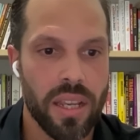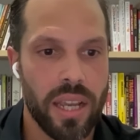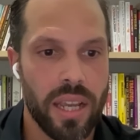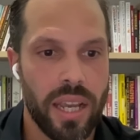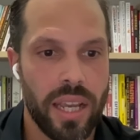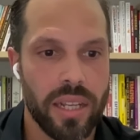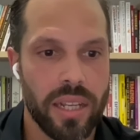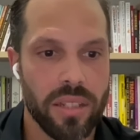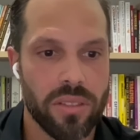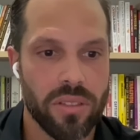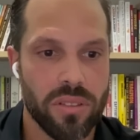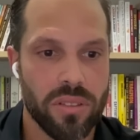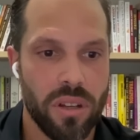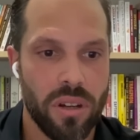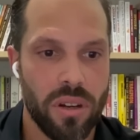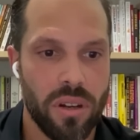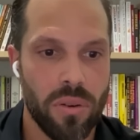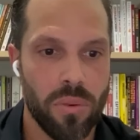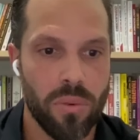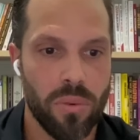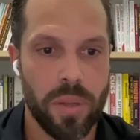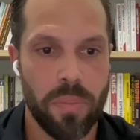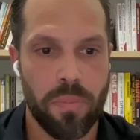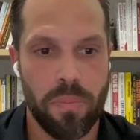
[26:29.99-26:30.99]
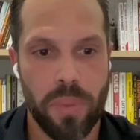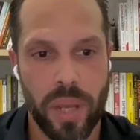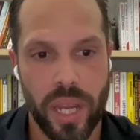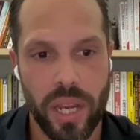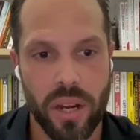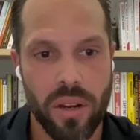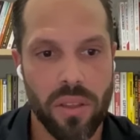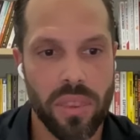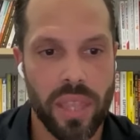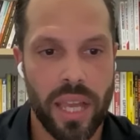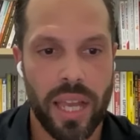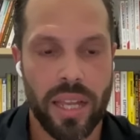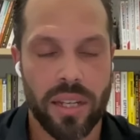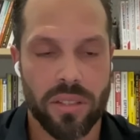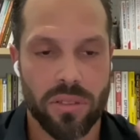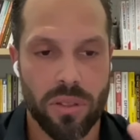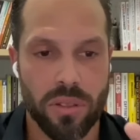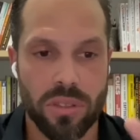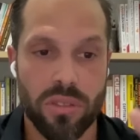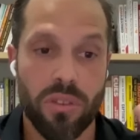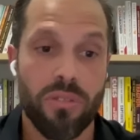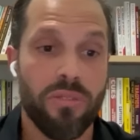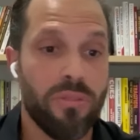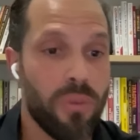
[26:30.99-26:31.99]
And so we pair that. So
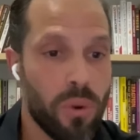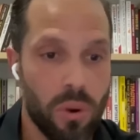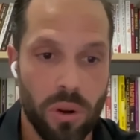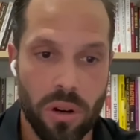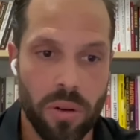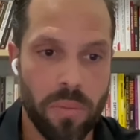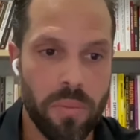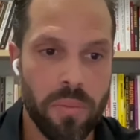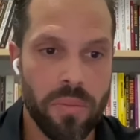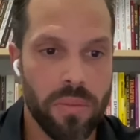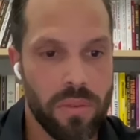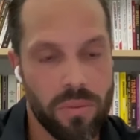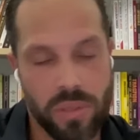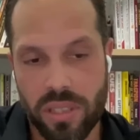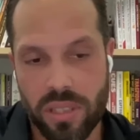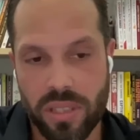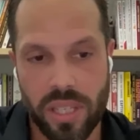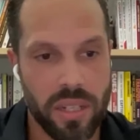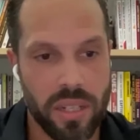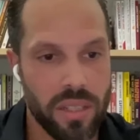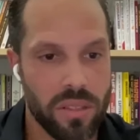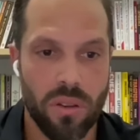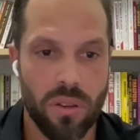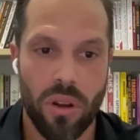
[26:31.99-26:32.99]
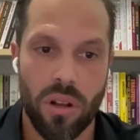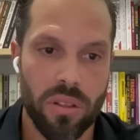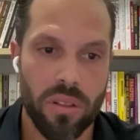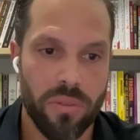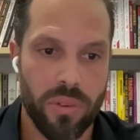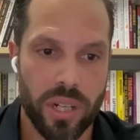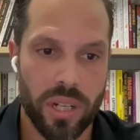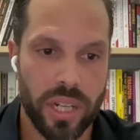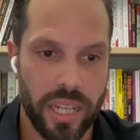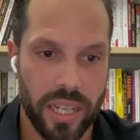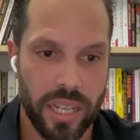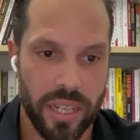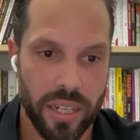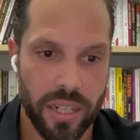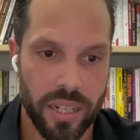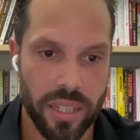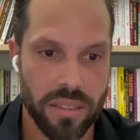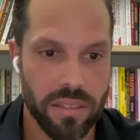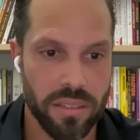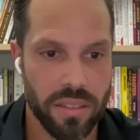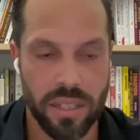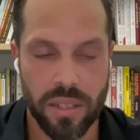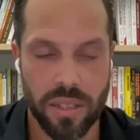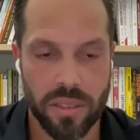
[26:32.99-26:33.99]
it's a form. We send it to all of our
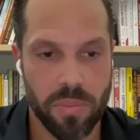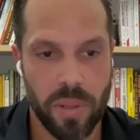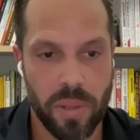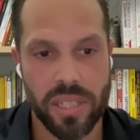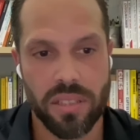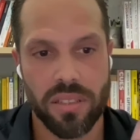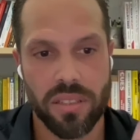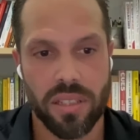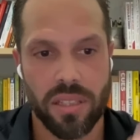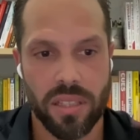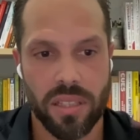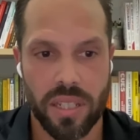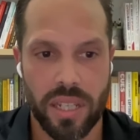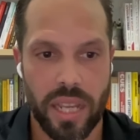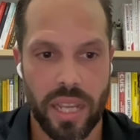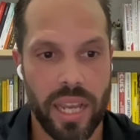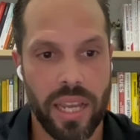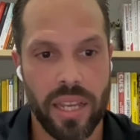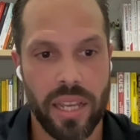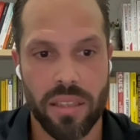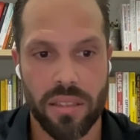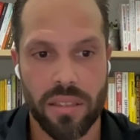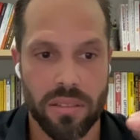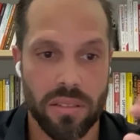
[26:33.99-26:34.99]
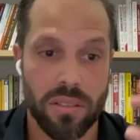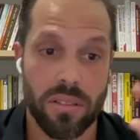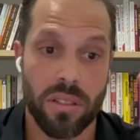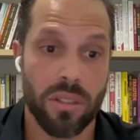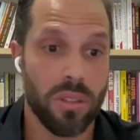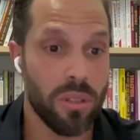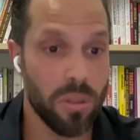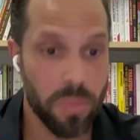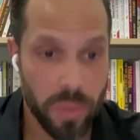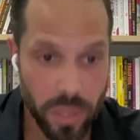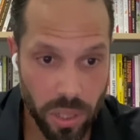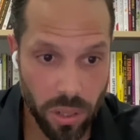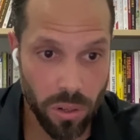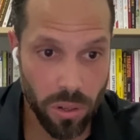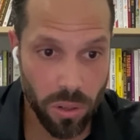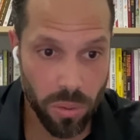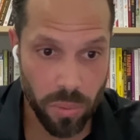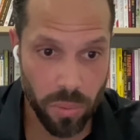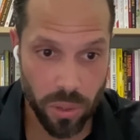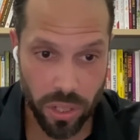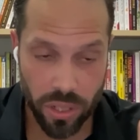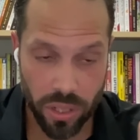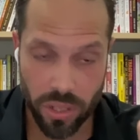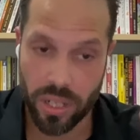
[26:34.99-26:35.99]
candidates, and it's basically, hey, this is a little bit of
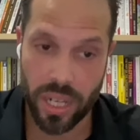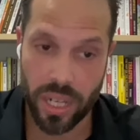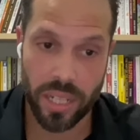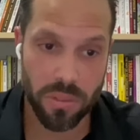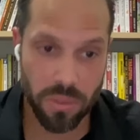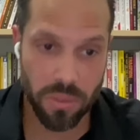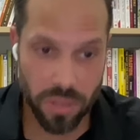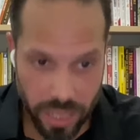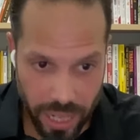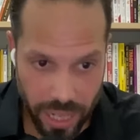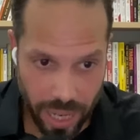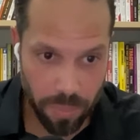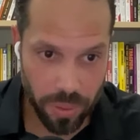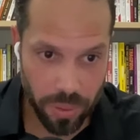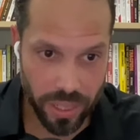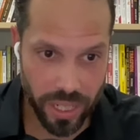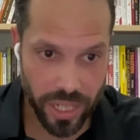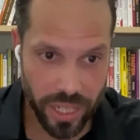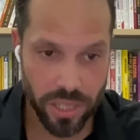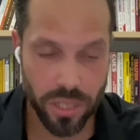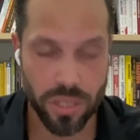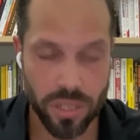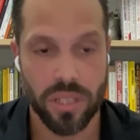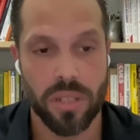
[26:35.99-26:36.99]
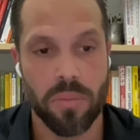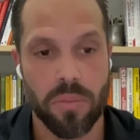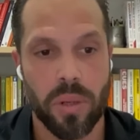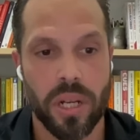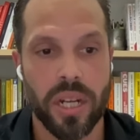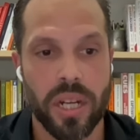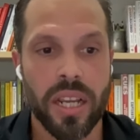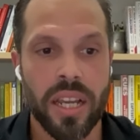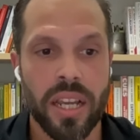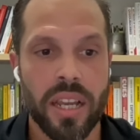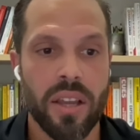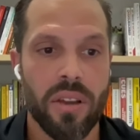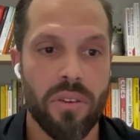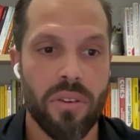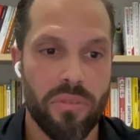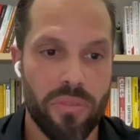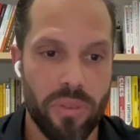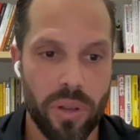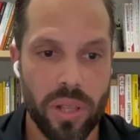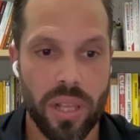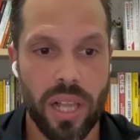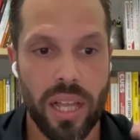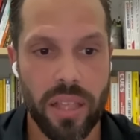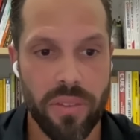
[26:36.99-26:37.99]
homework. You're not doing an application, but
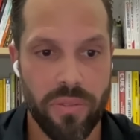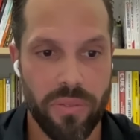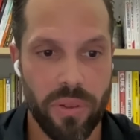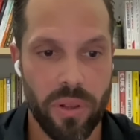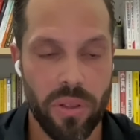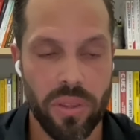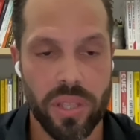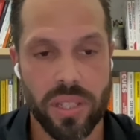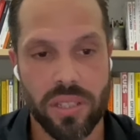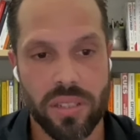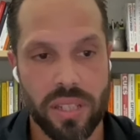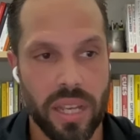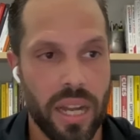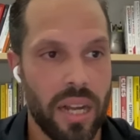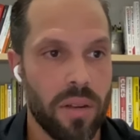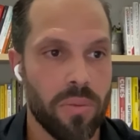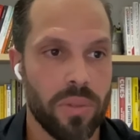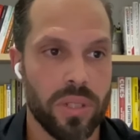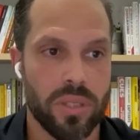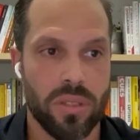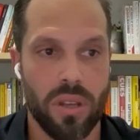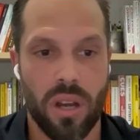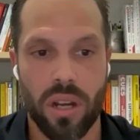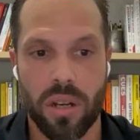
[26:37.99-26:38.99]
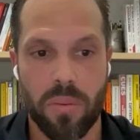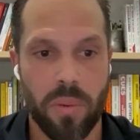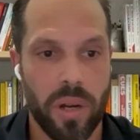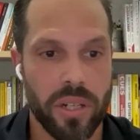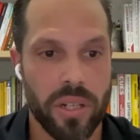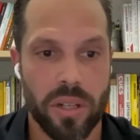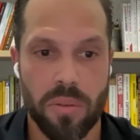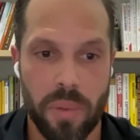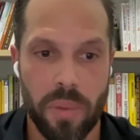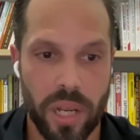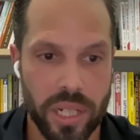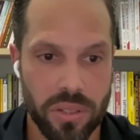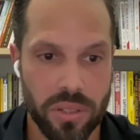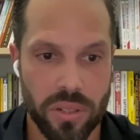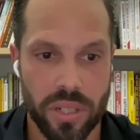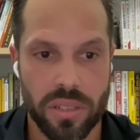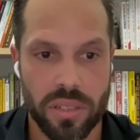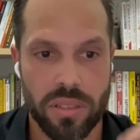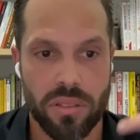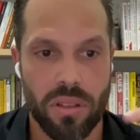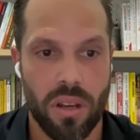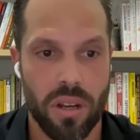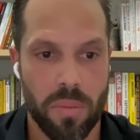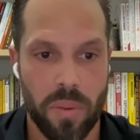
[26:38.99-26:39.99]
fill this out. We talk about your
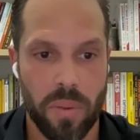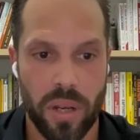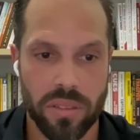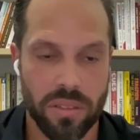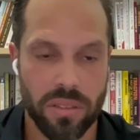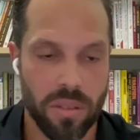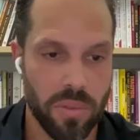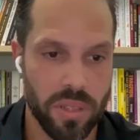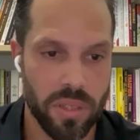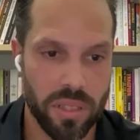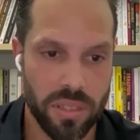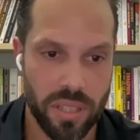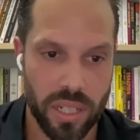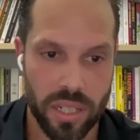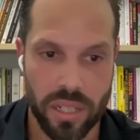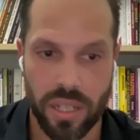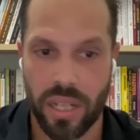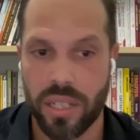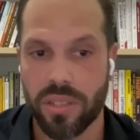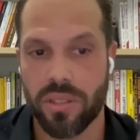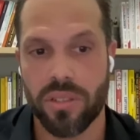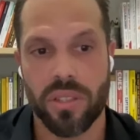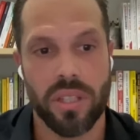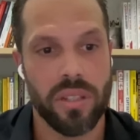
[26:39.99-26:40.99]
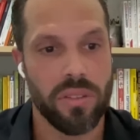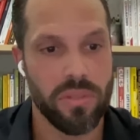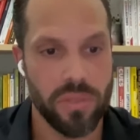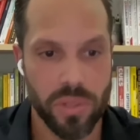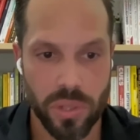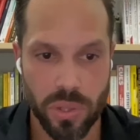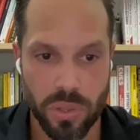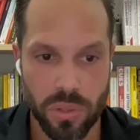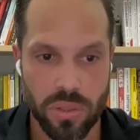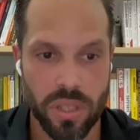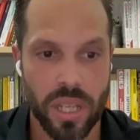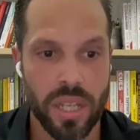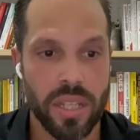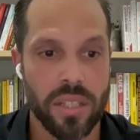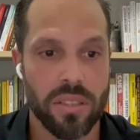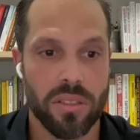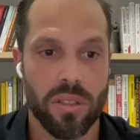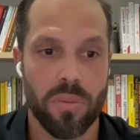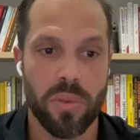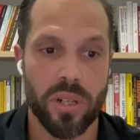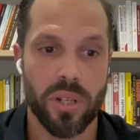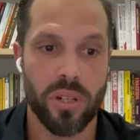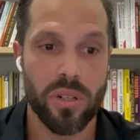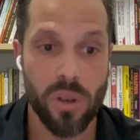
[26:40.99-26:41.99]
metrics, talk about some of the technology that you've used,
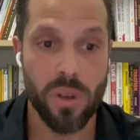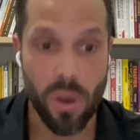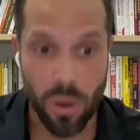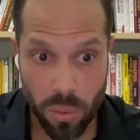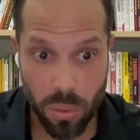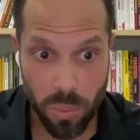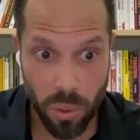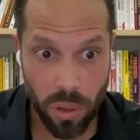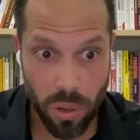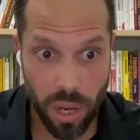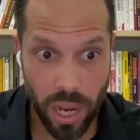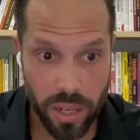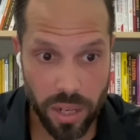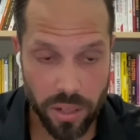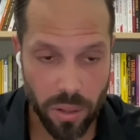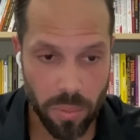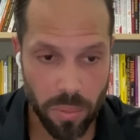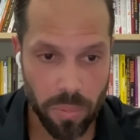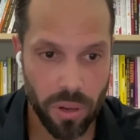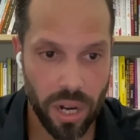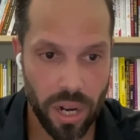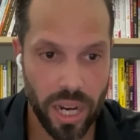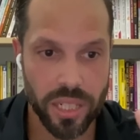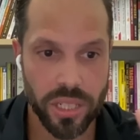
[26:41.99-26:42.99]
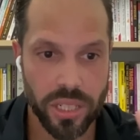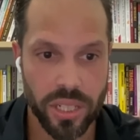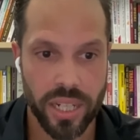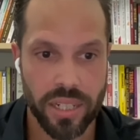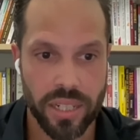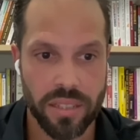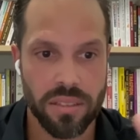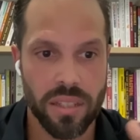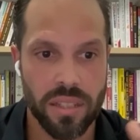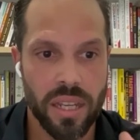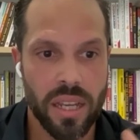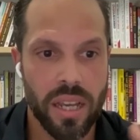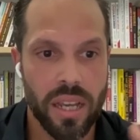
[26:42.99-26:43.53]
some of your notable hot, projects.